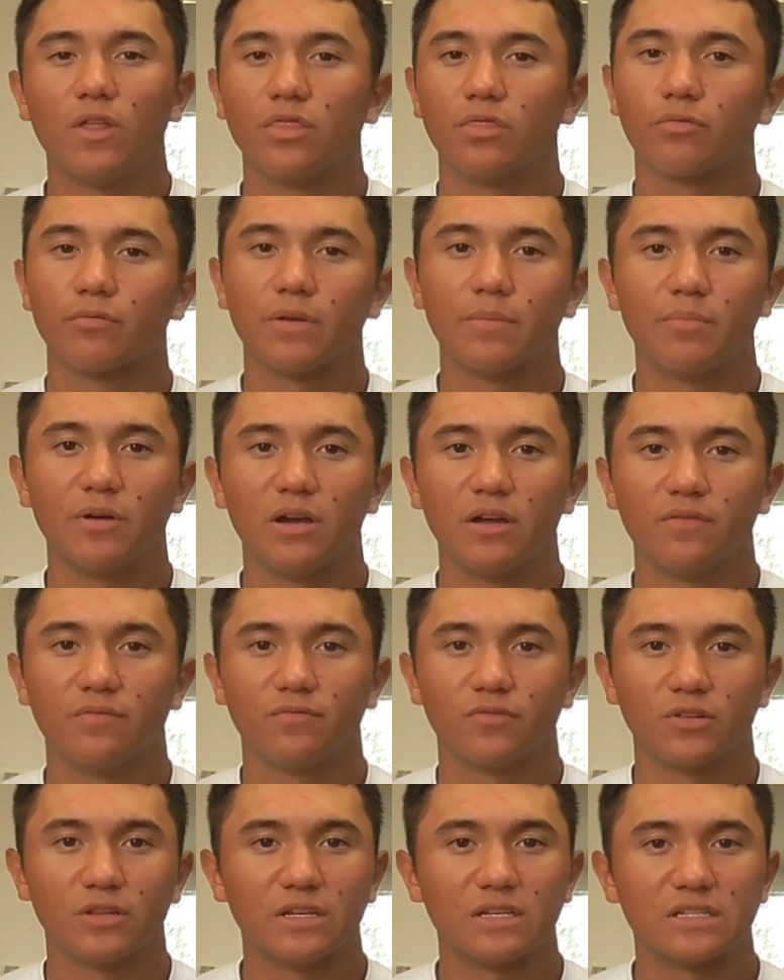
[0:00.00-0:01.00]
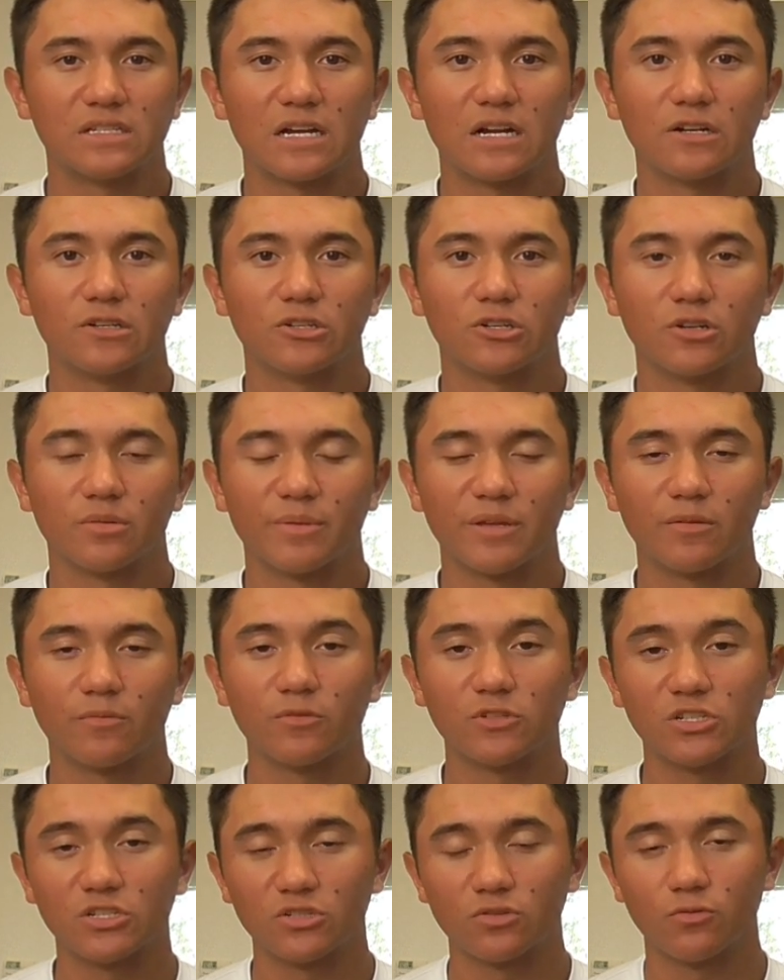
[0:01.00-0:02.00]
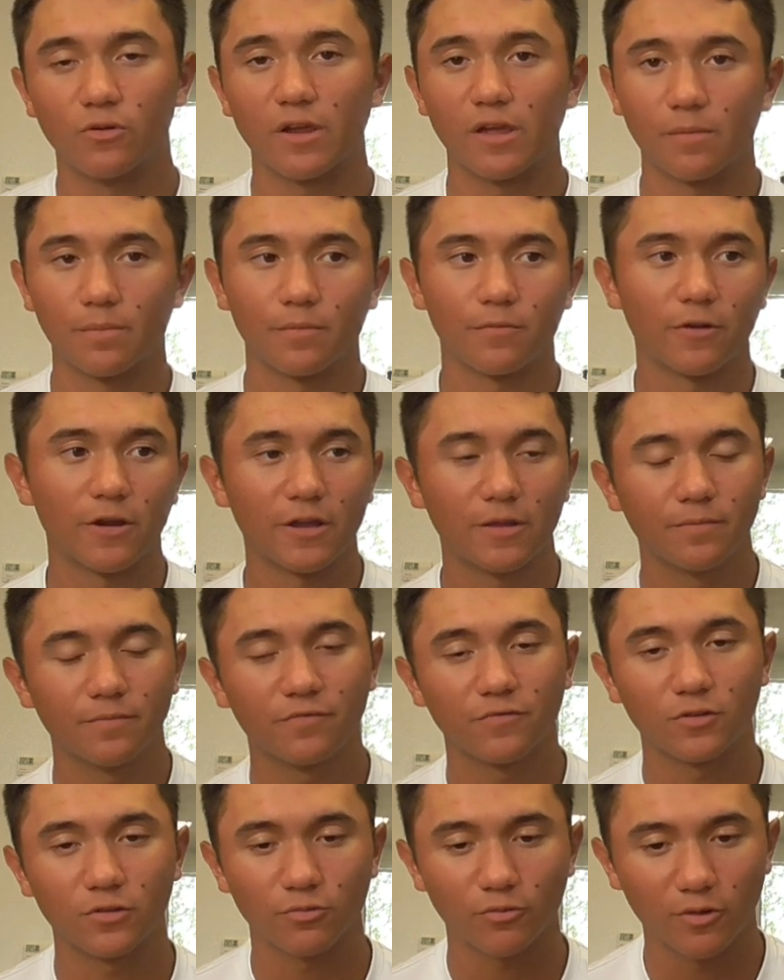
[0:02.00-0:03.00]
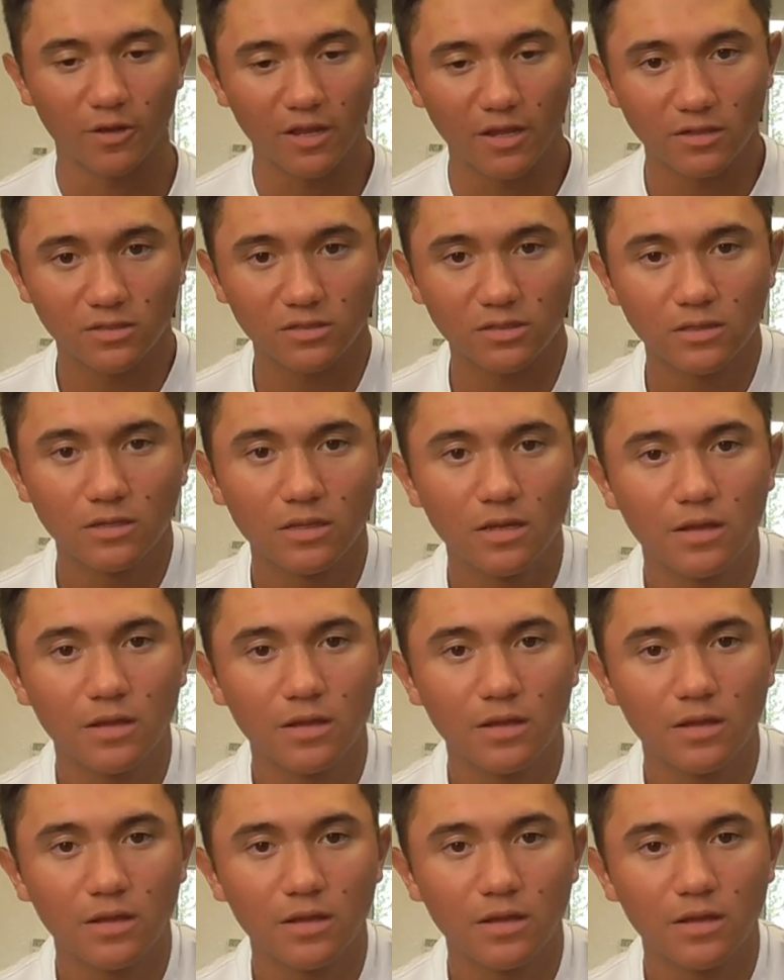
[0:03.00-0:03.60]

three putt for the entire tournament, which is great, right, for 3 days.